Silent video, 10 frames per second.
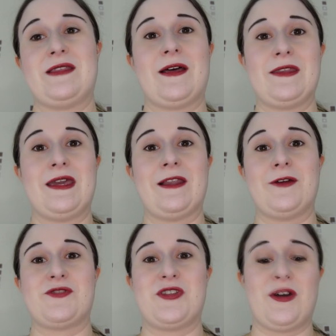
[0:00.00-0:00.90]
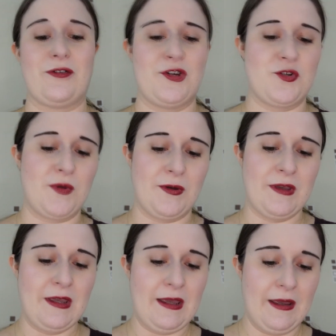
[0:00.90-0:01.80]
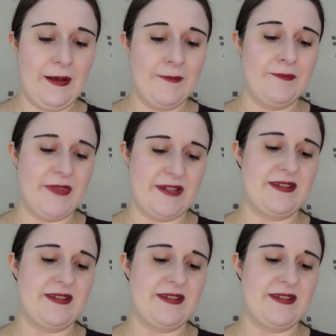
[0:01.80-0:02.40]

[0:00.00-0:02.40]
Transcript: like the yellows and the orange, but this